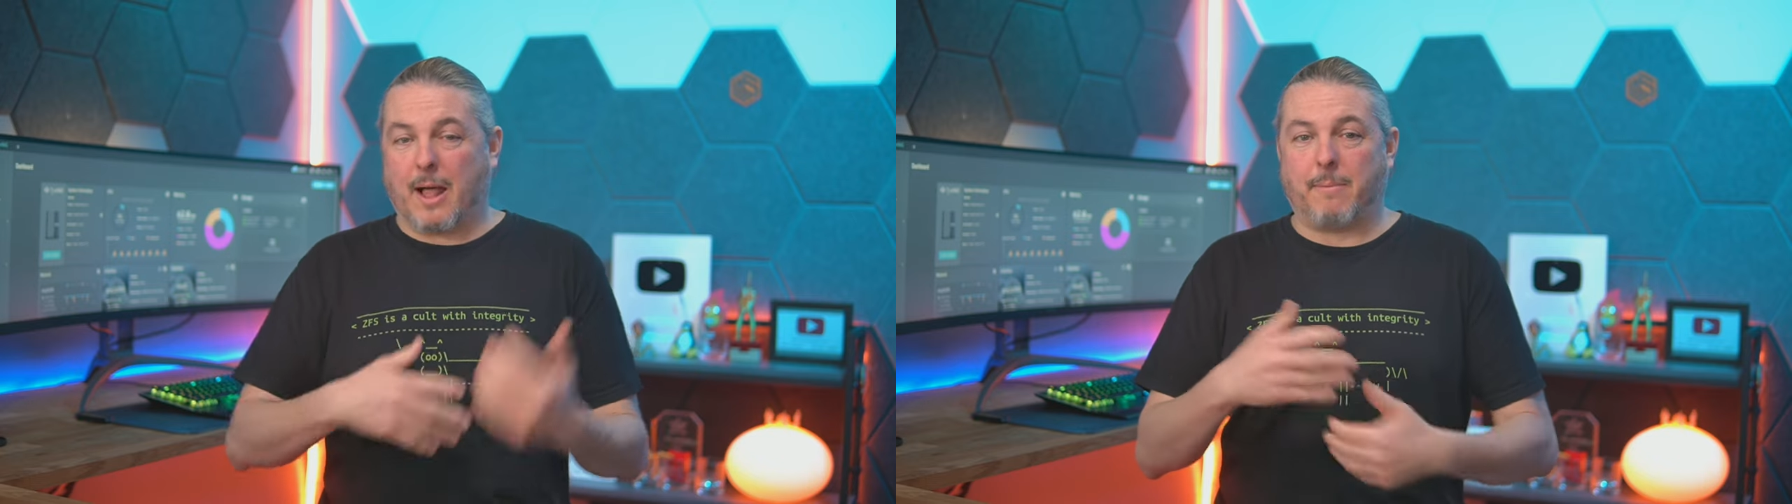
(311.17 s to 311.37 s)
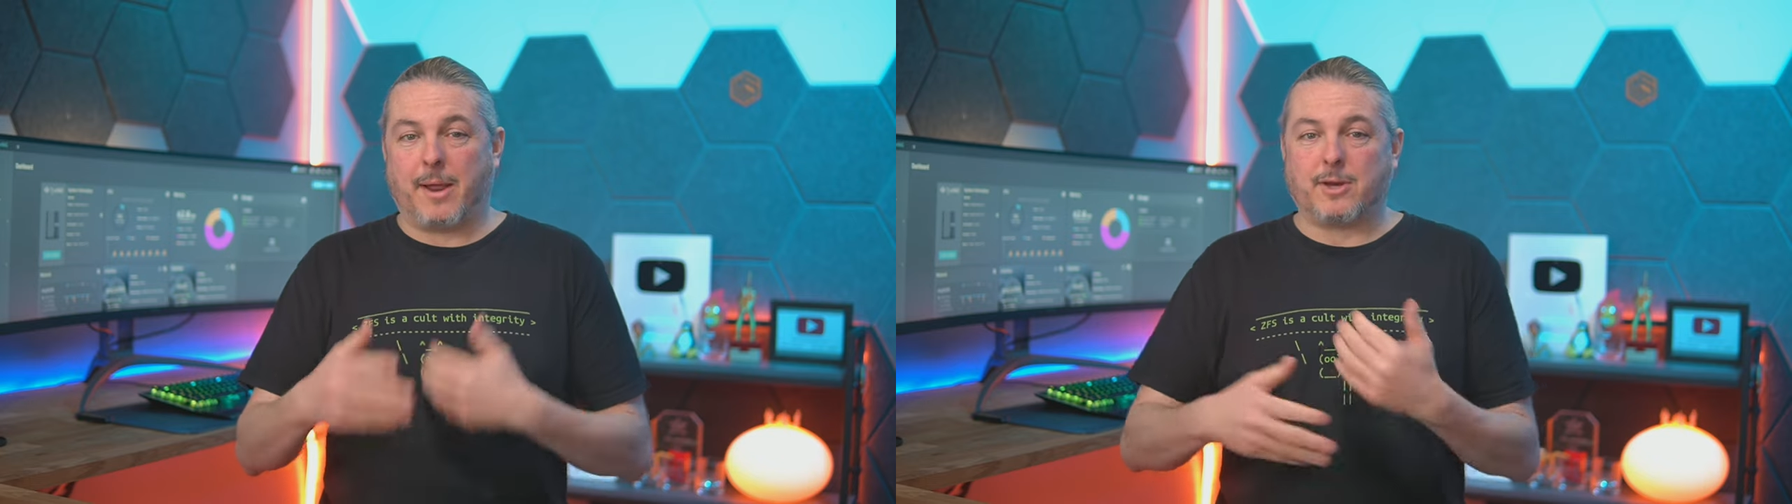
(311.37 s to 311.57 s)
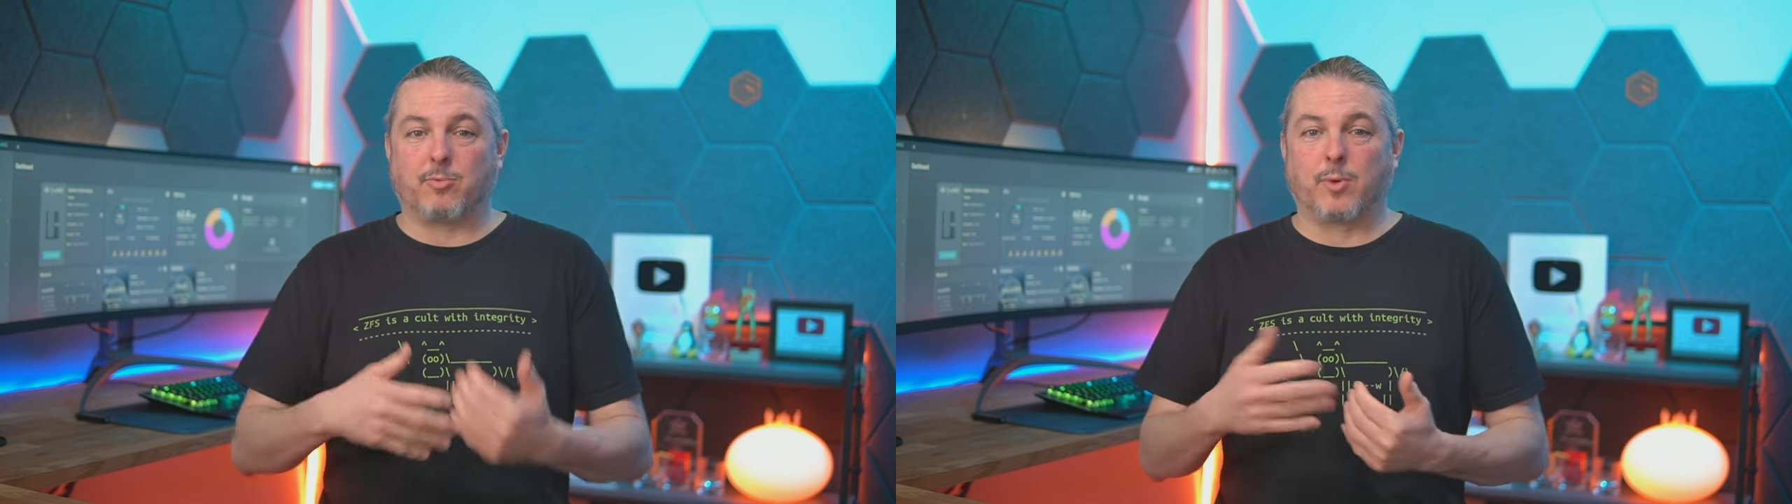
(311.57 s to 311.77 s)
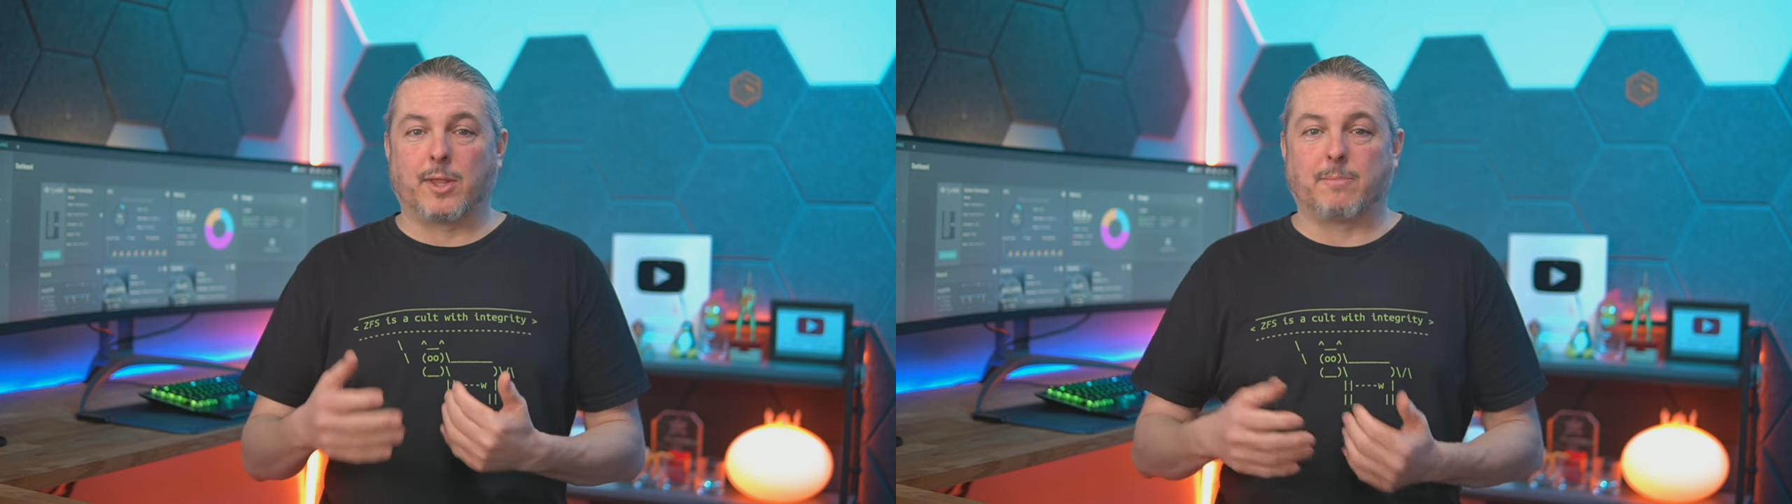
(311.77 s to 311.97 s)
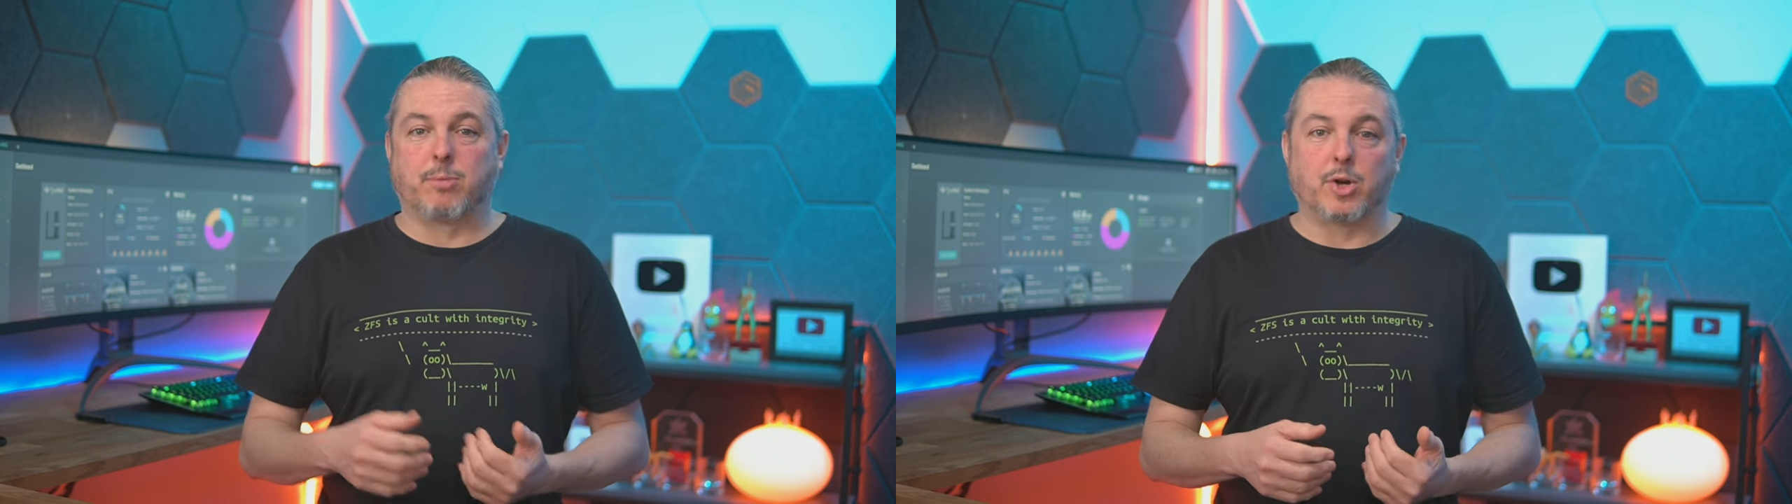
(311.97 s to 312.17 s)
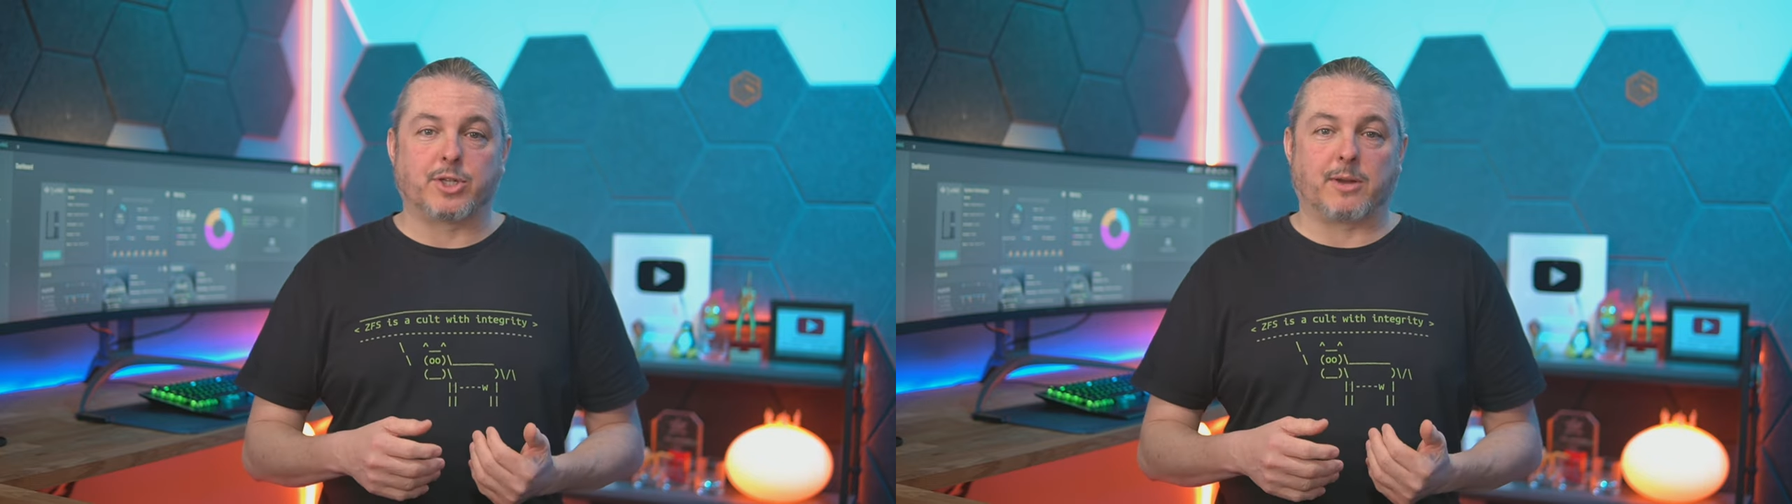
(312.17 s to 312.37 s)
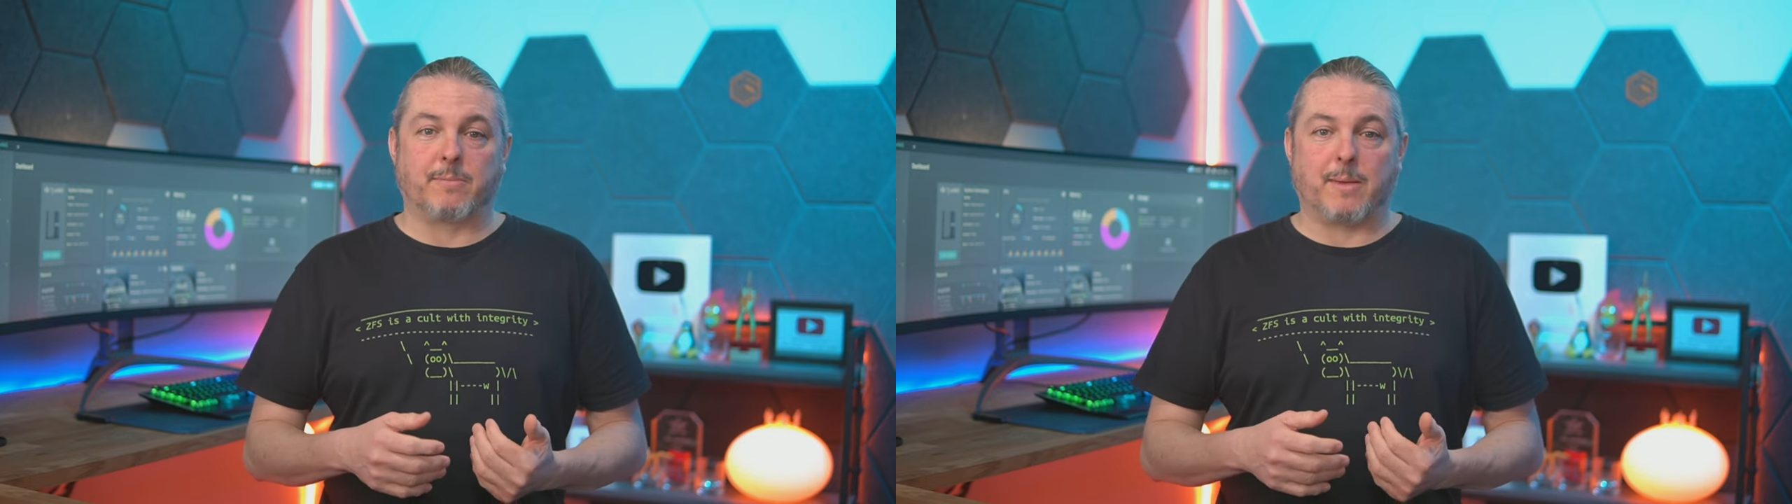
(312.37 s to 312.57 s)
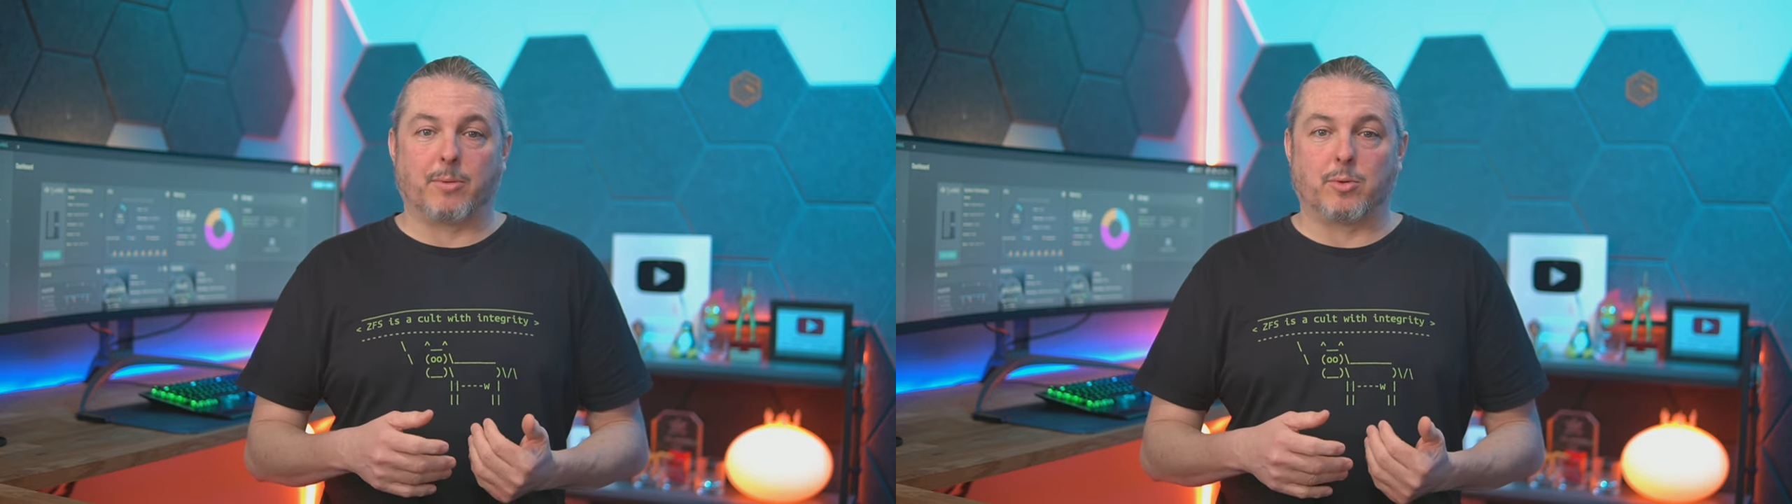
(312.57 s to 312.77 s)
I'm not really pushing
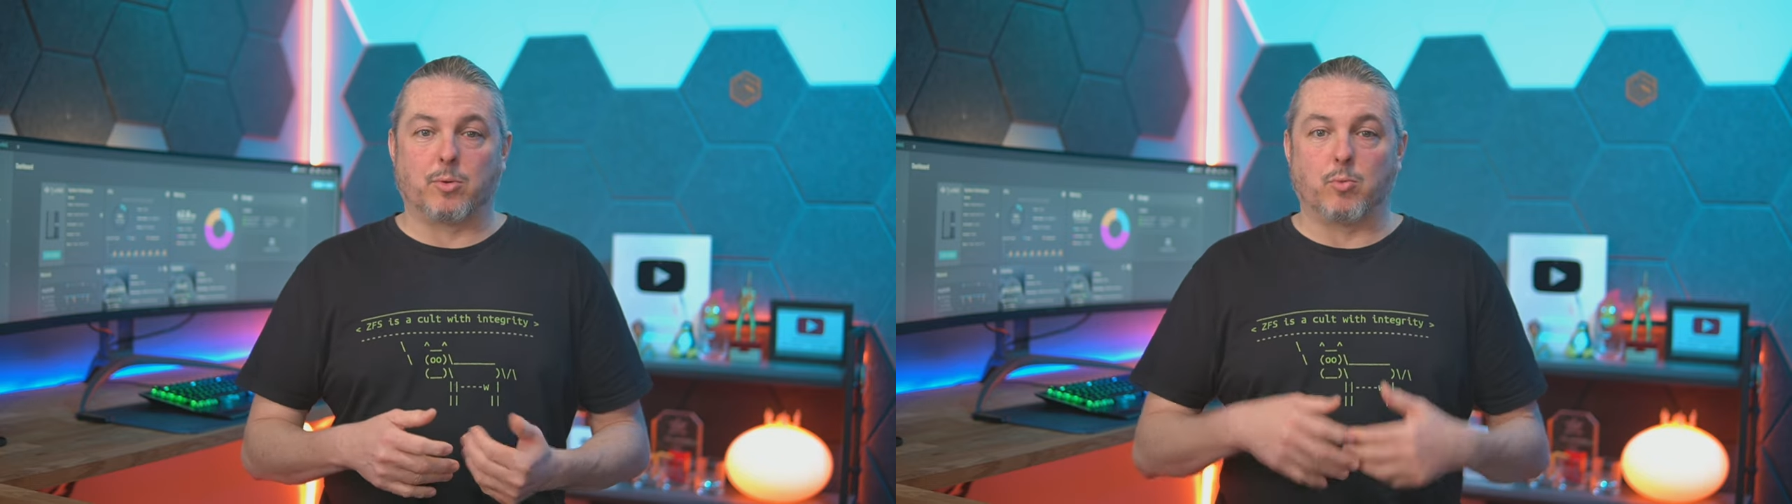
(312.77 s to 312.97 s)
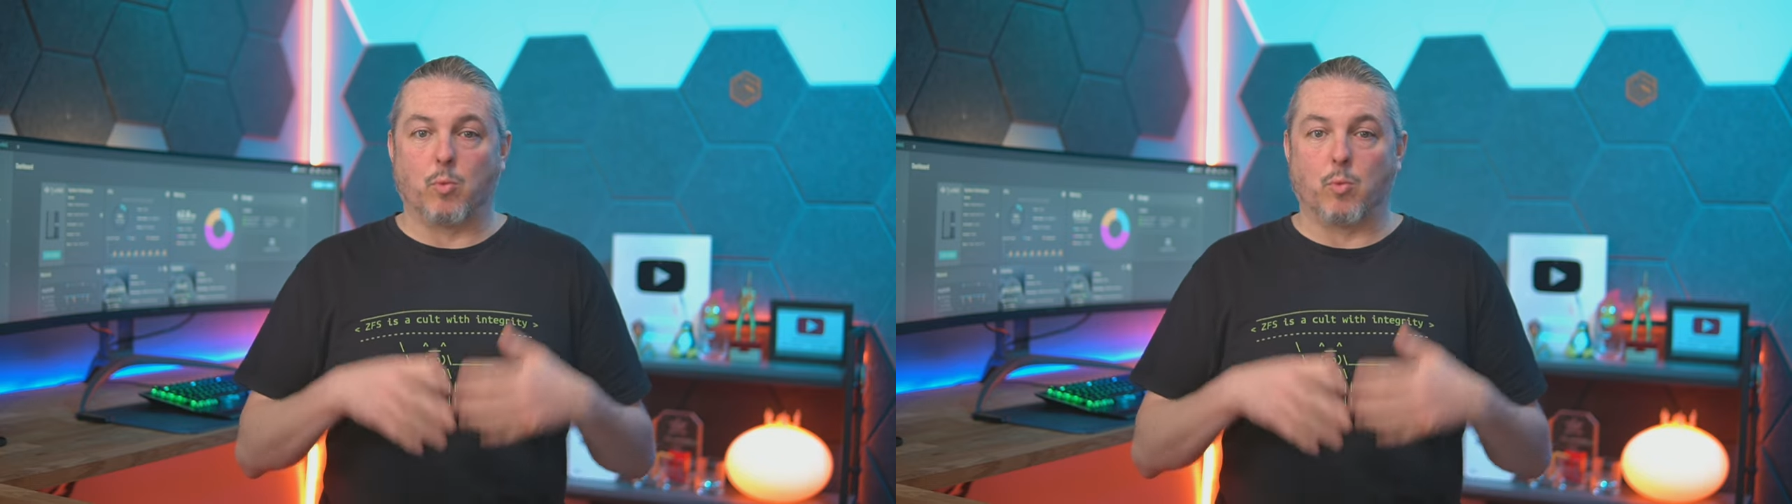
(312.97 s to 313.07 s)
people who